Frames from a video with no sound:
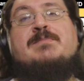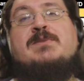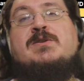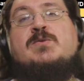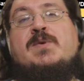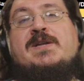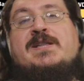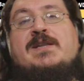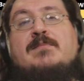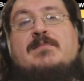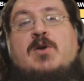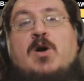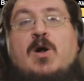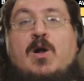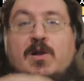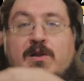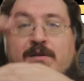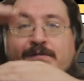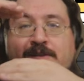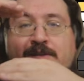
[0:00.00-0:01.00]
between them,
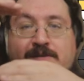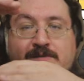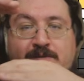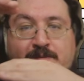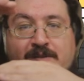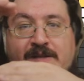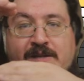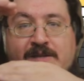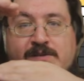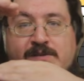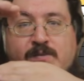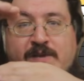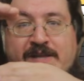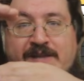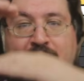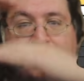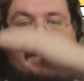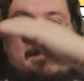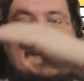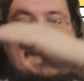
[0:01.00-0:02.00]
all of those builds
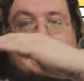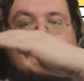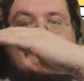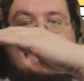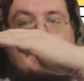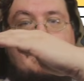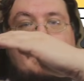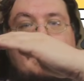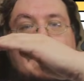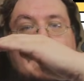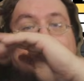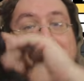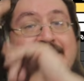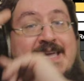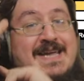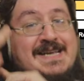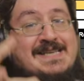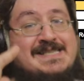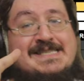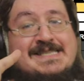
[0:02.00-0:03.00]
went up by the same amount,
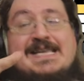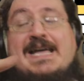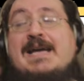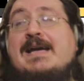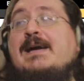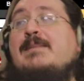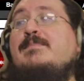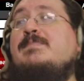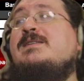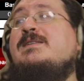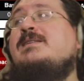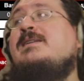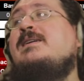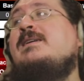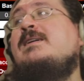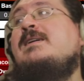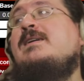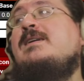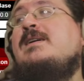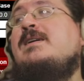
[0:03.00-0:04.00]
except
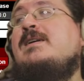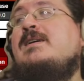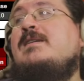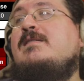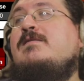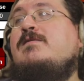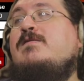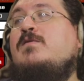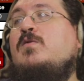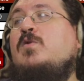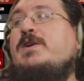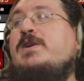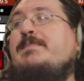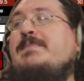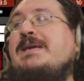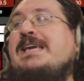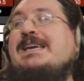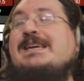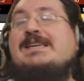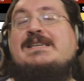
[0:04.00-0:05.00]
for the
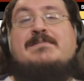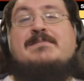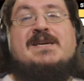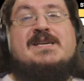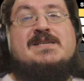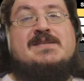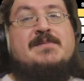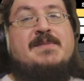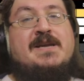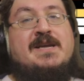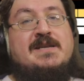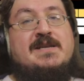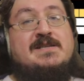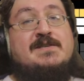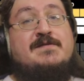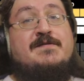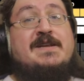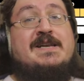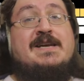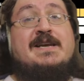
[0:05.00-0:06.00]
beacon, because the beacon
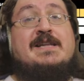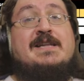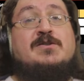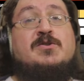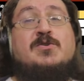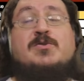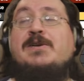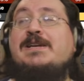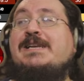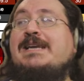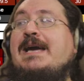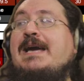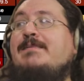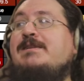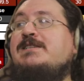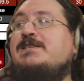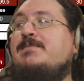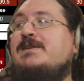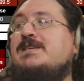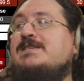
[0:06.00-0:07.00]
is feeding into crit
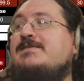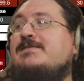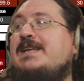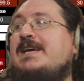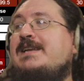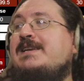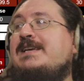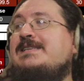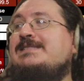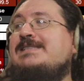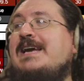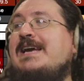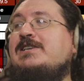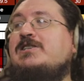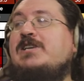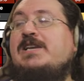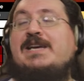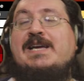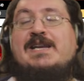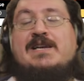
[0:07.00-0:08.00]
damage. And because of that, it's
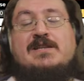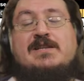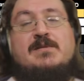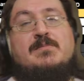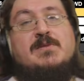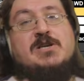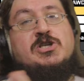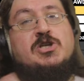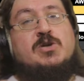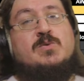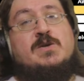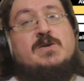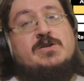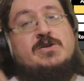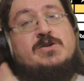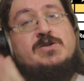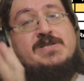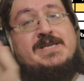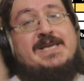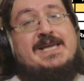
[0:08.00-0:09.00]
actually getting diminishing
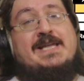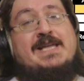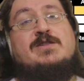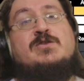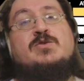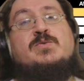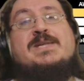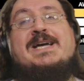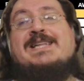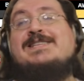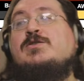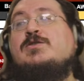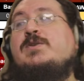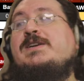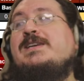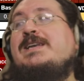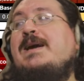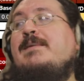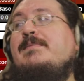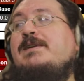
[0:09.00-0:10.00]
returns into that
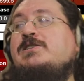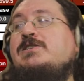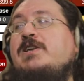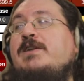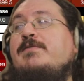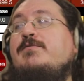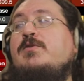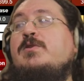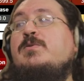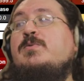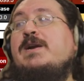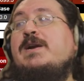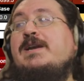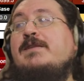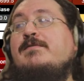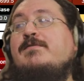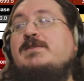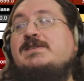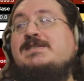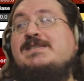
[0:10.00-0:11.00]
crit damage if we're
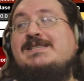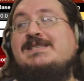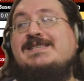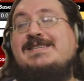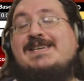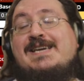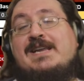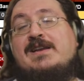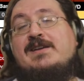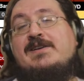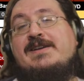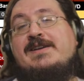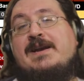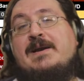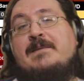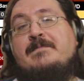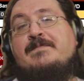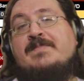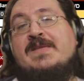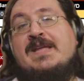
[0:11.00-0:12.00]
running, for instance, Killer there.